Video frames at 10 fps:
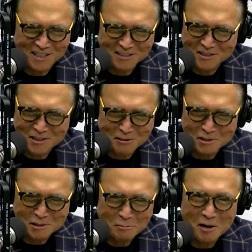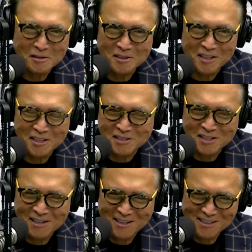guys are so smart today.
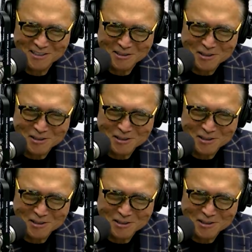You're